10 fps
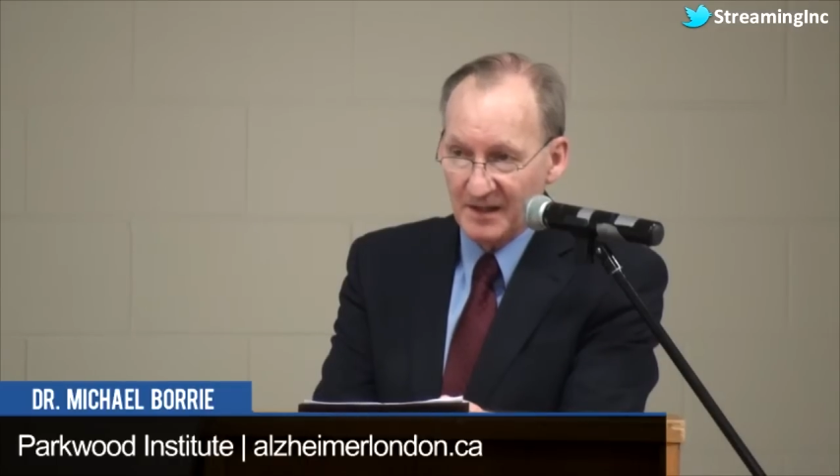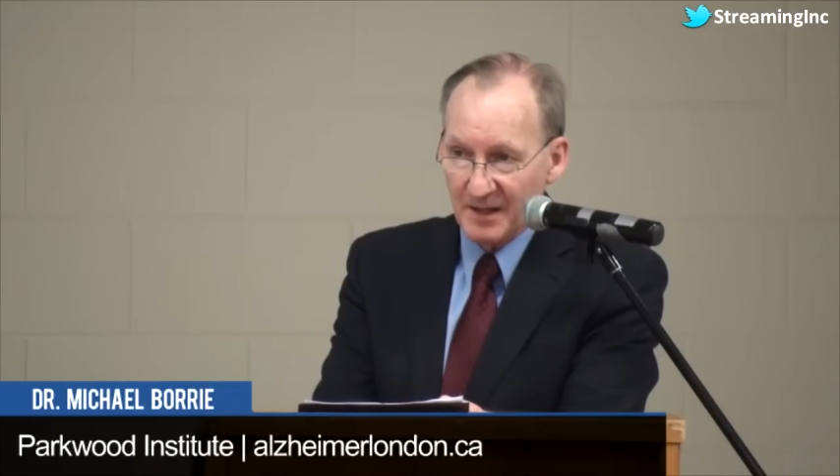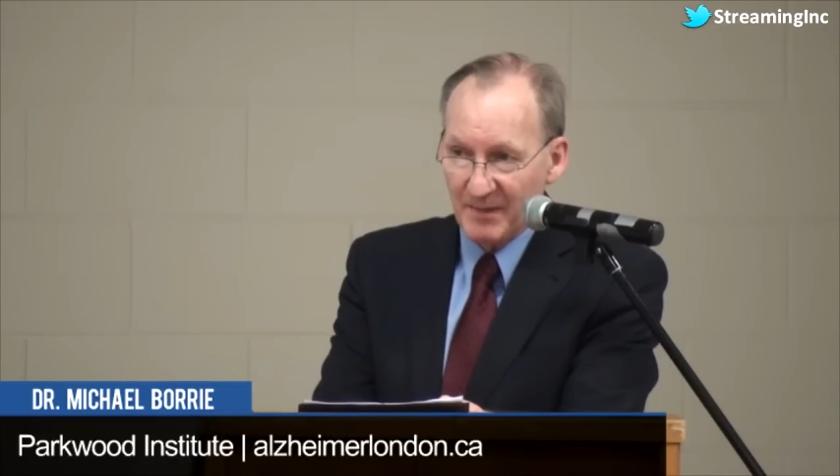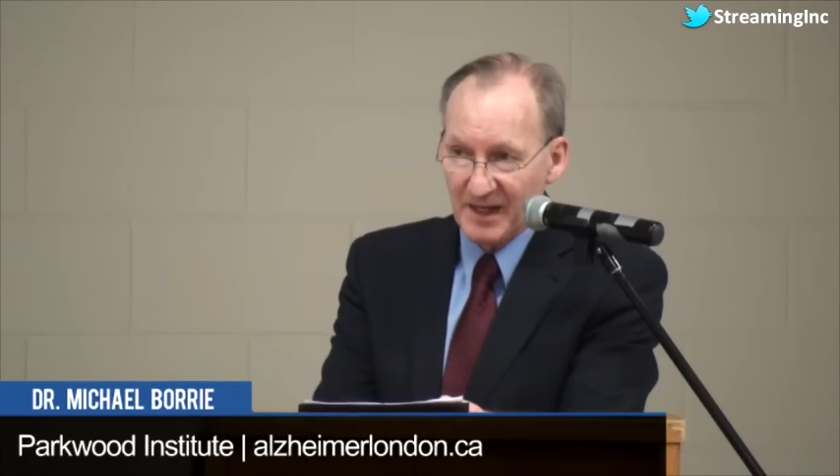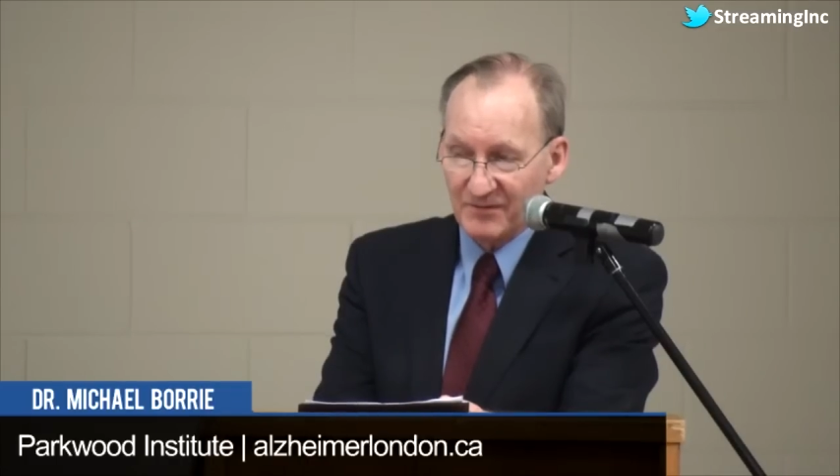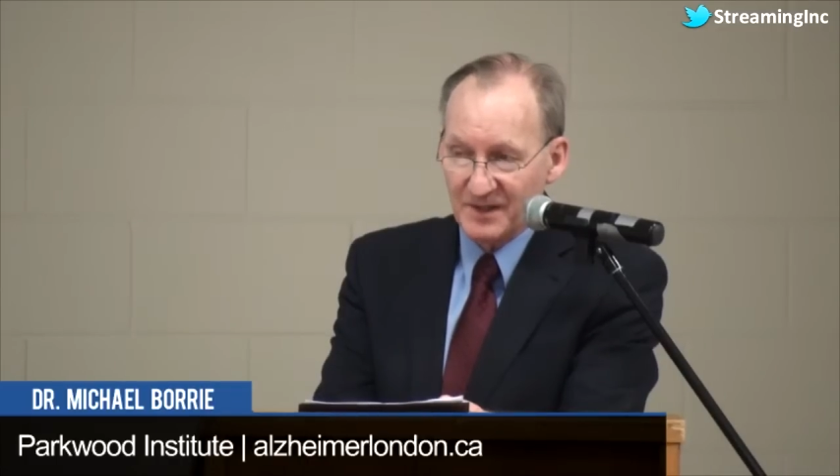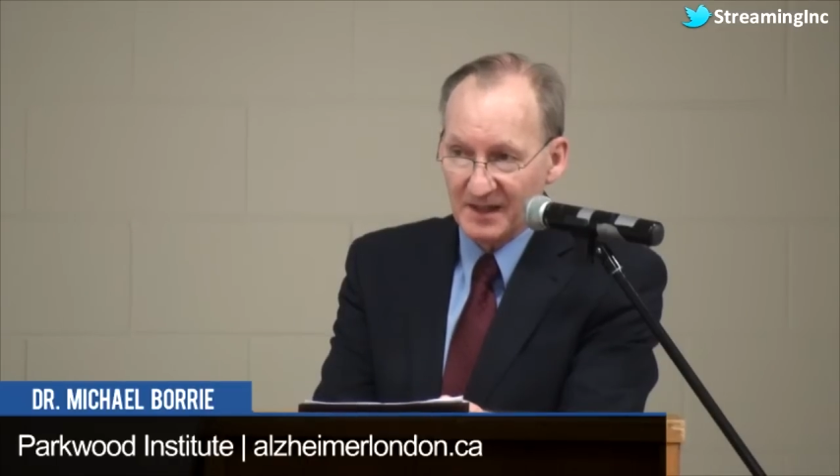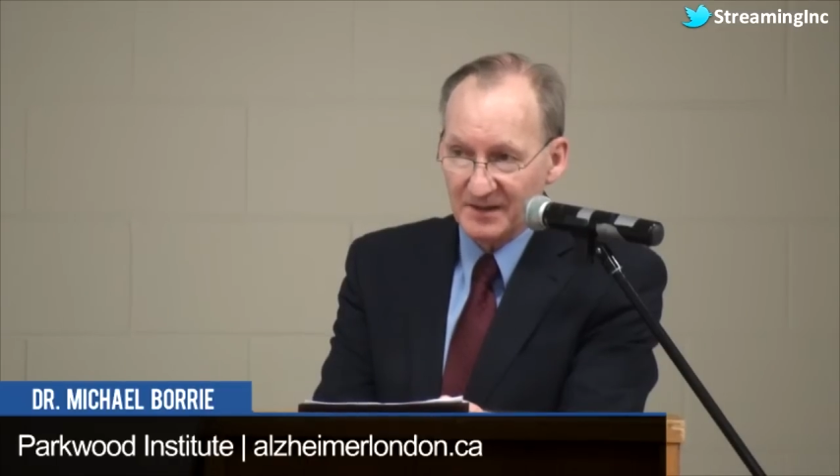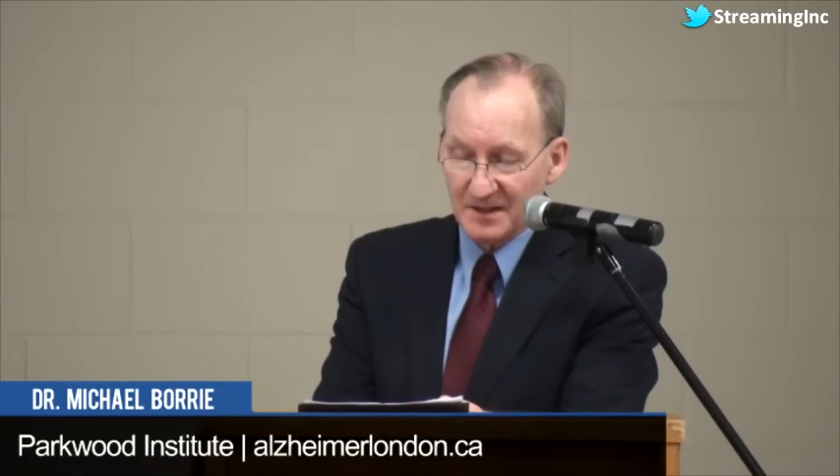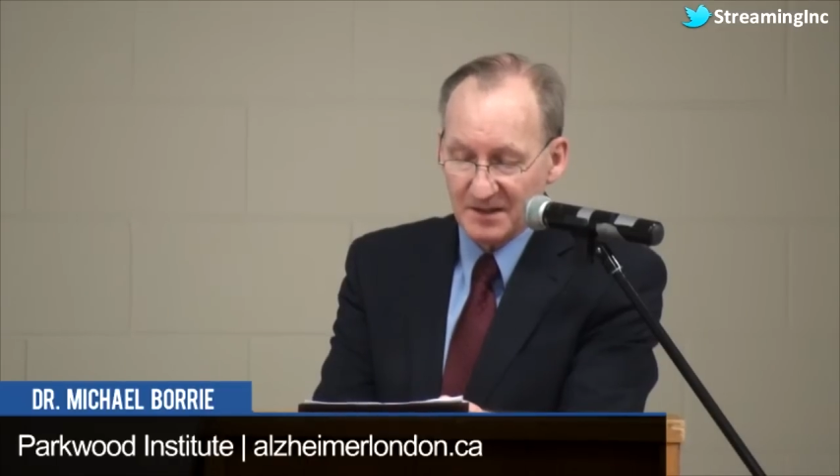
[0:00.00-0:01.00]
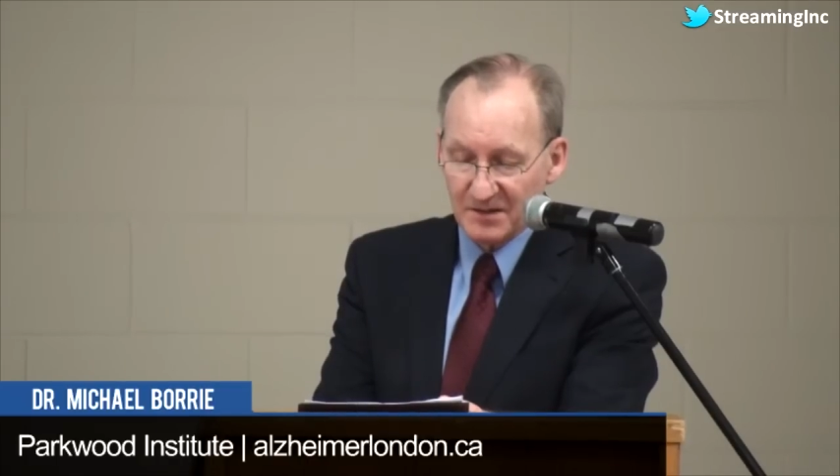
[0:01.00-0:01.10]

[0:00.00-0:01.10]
They may have done this